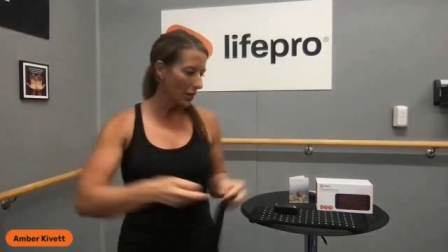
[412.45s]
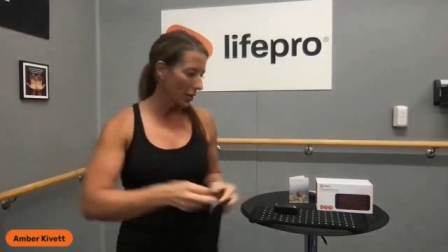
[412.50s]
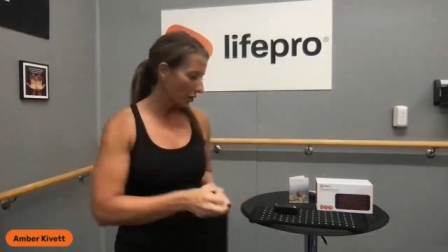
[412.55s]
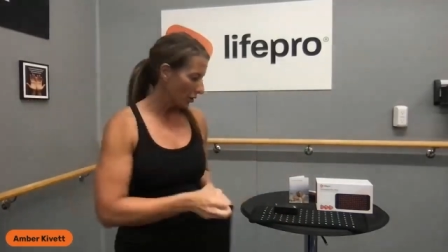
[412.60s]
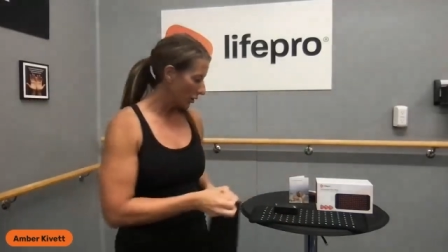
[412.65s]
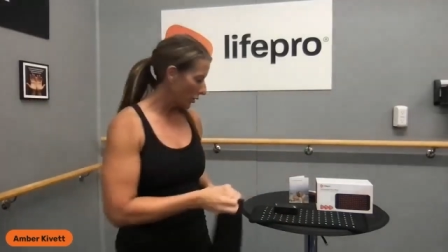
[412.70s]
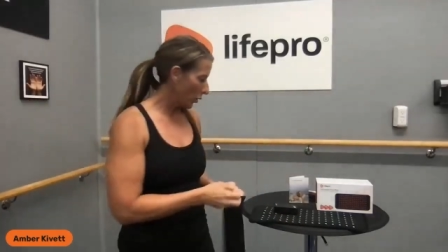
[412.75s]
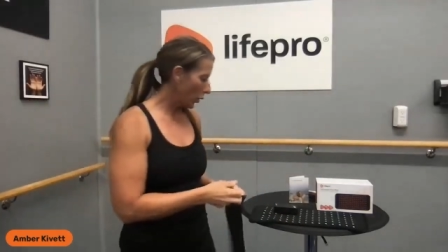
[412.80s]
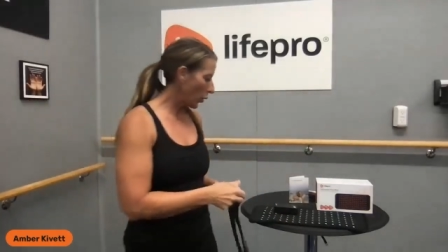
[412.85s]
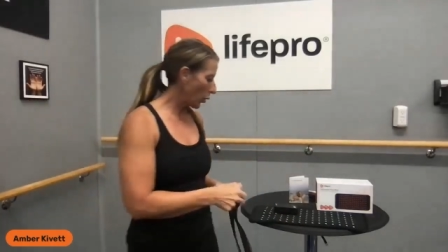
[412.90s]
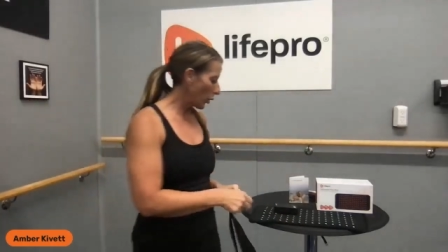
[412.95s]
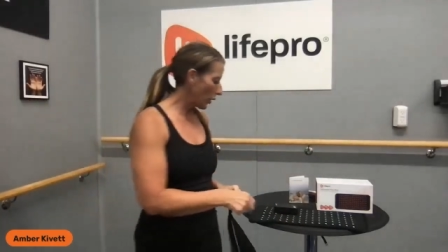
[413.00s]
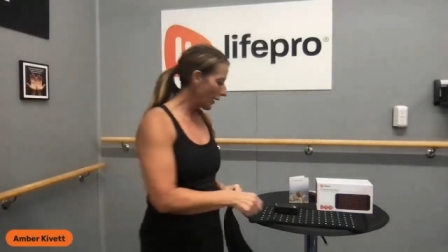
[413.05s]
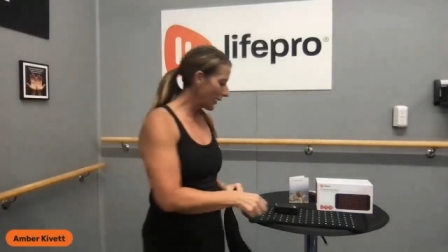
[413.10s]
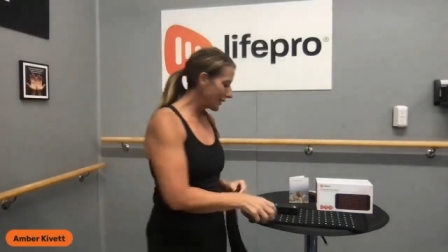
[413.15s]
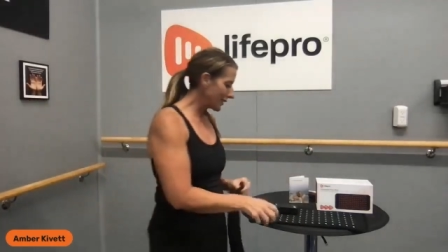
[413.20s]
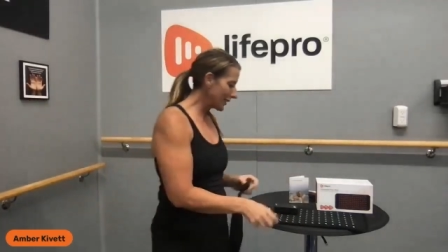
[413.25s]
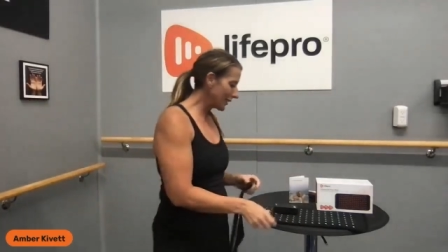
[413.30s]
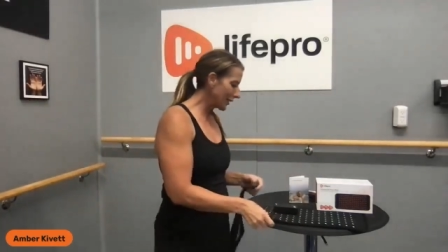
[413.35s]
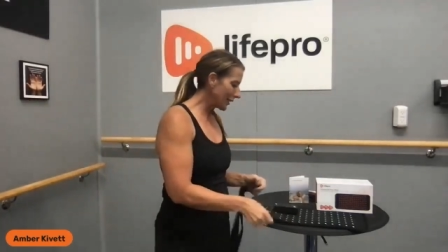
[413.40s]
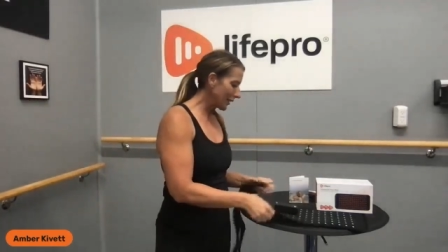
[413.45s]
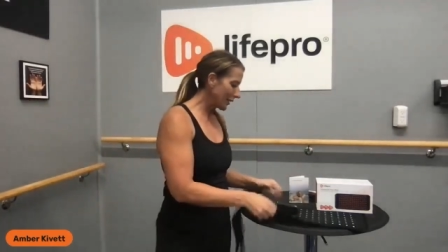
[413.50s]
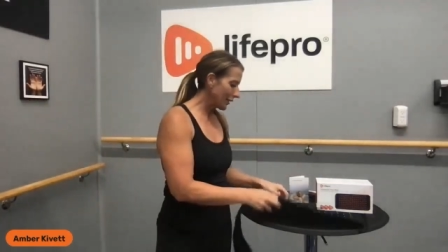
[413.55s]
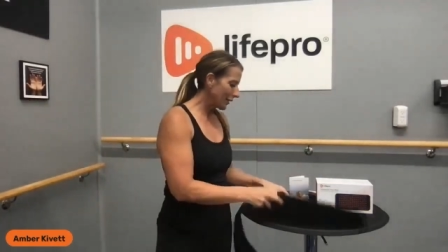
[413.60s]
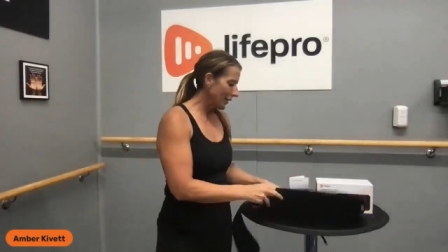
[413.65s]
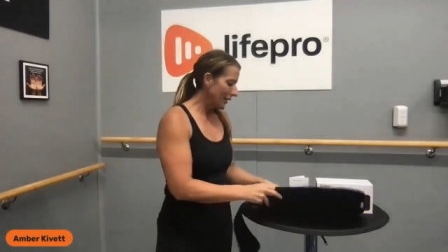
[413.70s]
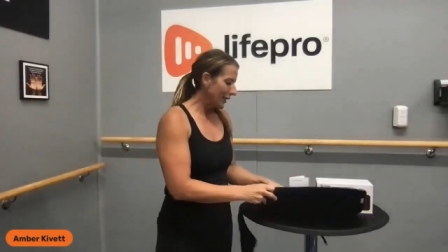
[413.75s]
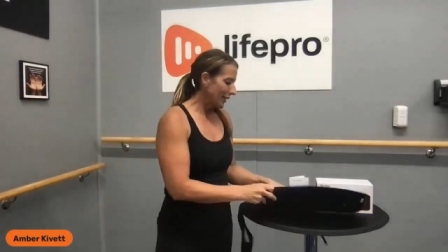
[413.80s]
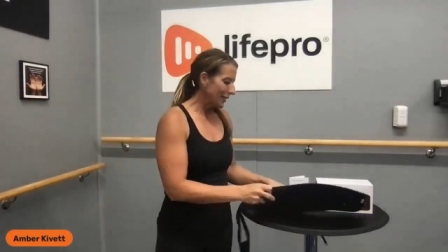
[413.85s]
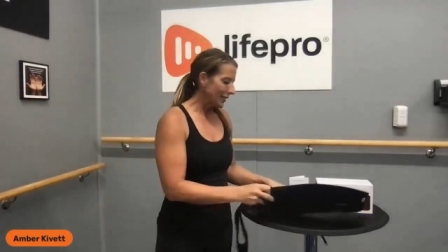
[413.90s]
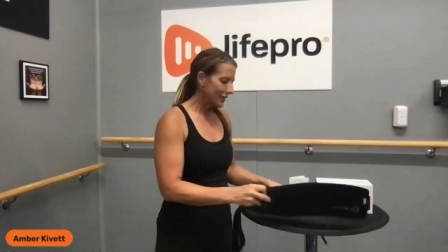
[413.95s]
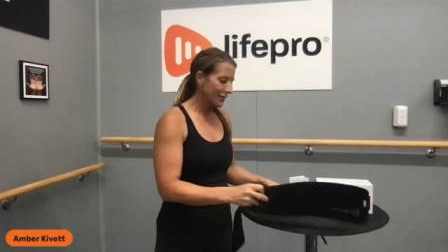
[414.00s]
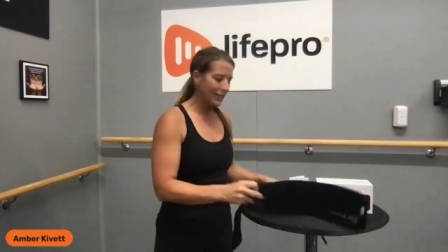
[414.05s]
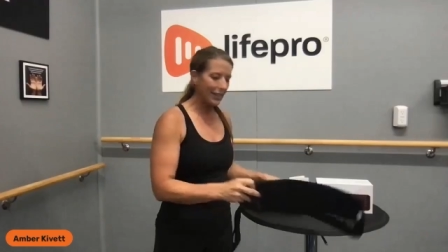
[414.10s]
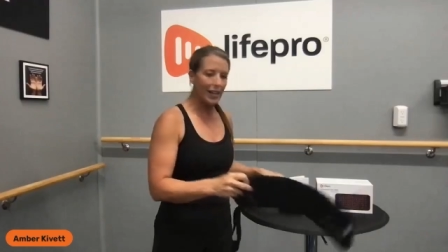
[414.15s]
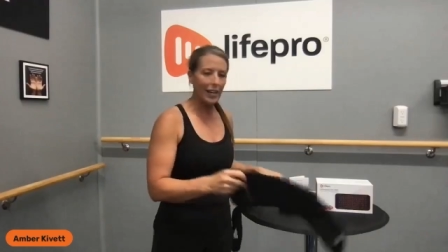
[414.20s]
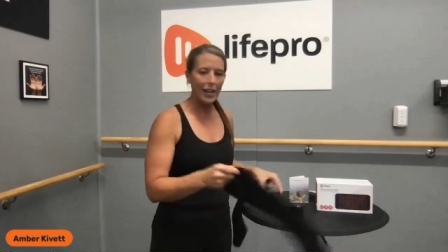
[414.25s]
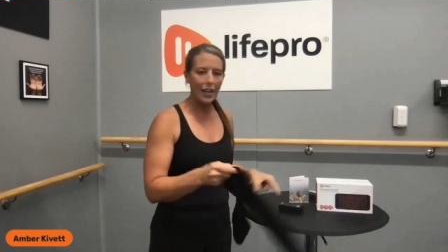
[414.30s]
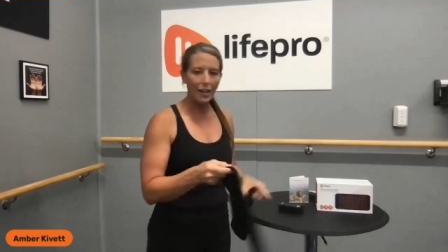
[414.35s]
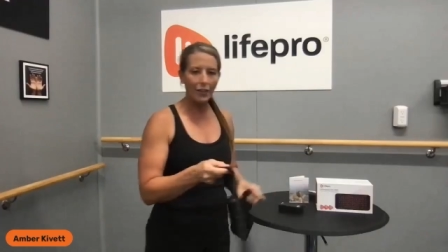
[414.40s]
So the whole idea is to
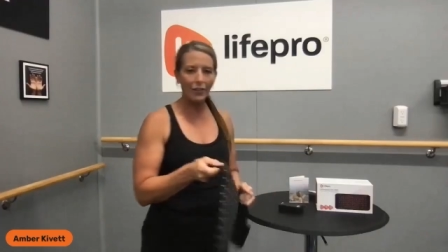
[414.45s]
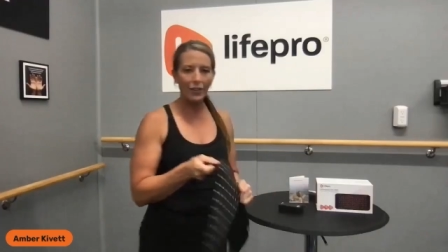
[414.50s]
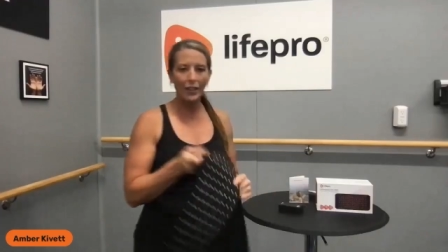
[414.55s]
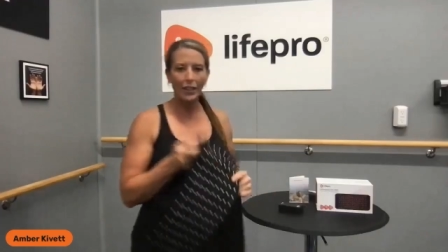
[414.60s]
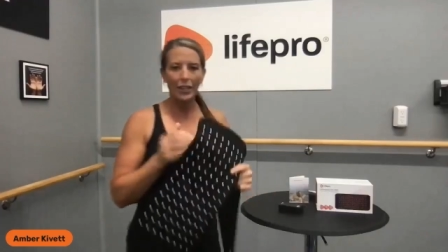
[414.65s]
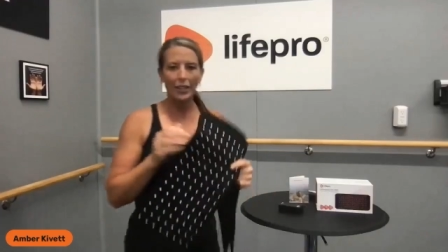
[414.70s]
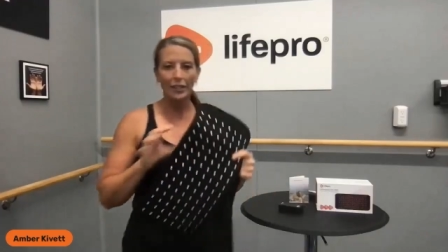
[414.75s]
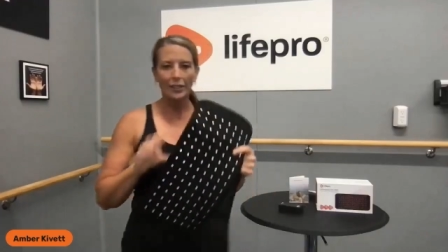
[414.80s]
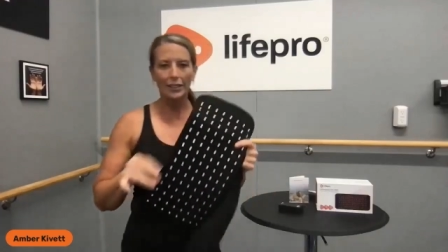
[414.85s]
have